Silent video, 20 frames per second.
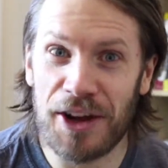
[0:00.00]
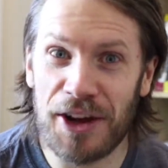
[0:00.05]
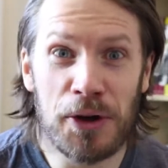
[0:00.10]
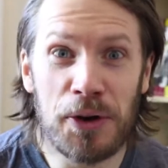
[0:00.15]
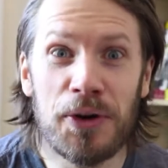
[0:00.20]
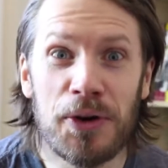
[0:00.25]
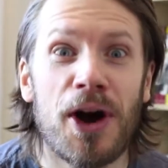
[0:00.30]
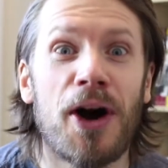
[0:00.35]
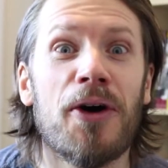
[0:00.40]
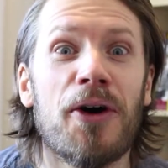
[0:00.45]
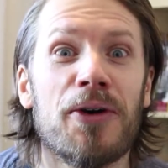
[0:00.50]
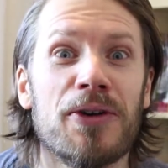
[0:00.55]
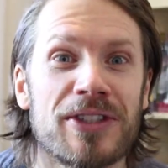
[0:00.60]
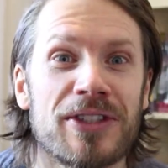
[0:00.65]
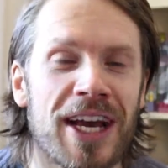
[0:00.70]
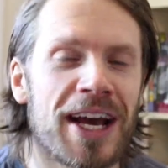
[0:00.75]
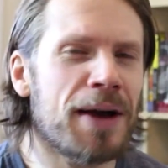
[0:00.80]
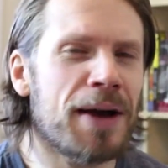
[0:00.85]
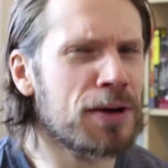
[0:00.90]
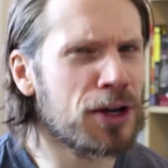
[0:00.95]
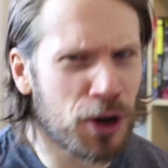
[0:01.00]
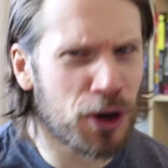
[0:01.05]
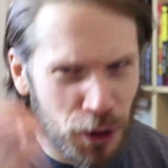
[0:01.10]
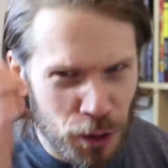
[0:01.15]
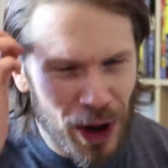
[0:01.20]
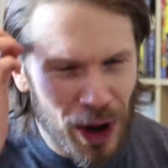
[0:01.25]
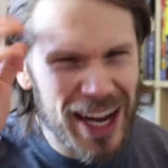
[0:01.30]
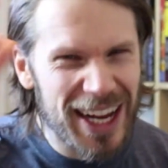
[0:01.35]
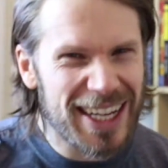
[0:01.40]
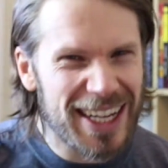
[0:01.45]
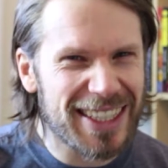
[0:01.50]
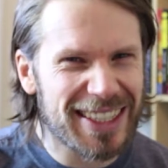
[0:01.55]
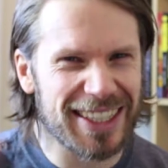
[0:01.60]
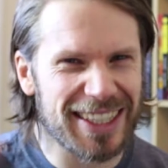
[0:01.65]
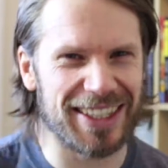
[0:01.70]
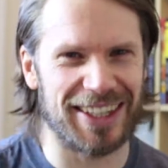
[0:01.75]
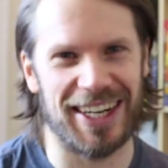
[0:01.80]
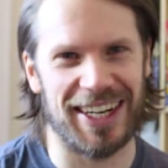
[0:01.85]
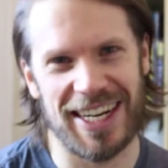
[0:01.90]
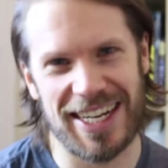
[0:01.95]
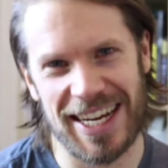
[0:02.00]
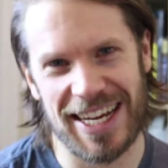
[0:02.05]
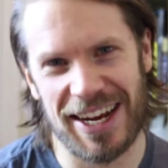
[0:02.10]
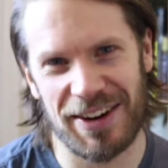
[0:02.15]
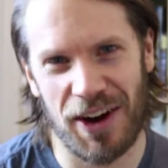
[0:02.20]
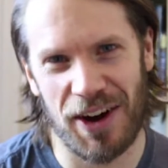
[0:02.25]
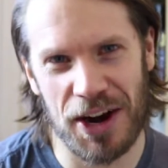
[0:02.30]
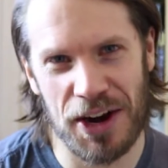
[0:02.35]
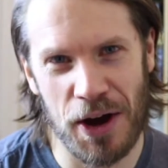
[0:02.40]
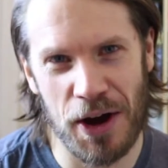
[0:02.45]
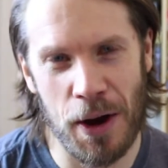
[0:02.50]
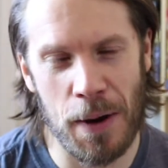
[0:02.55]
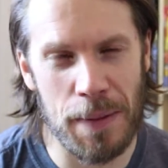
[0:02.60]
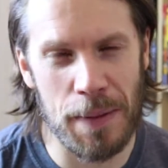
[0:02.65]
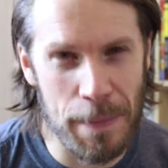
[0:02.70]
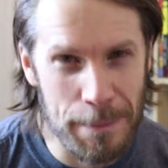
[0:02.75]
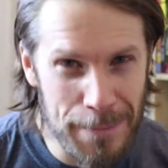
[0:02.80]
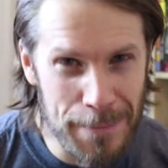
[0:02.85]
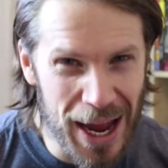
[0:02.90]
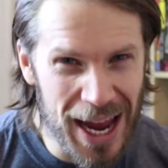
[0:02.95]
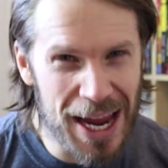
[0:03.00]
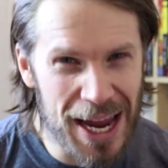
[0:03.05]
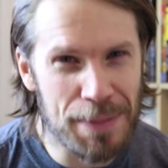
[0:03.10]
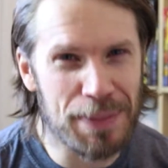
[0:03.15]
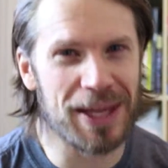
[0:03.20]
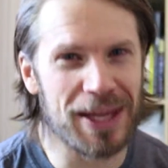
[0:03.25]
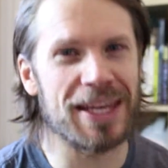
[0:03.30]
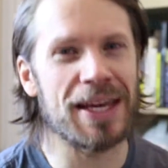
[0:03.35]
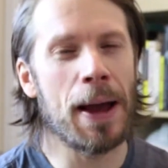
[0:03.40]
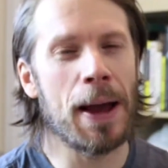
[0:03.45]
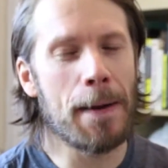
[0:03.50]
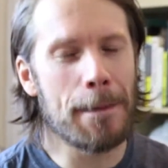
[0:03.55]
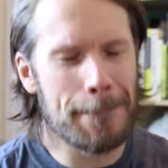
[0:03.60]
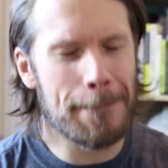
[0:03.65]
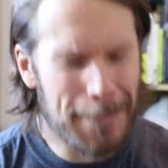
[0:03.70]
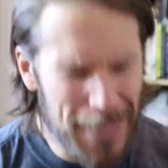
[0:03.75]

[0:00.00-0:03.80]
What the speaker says: Who knows? Crazy idea, I know, but maybe,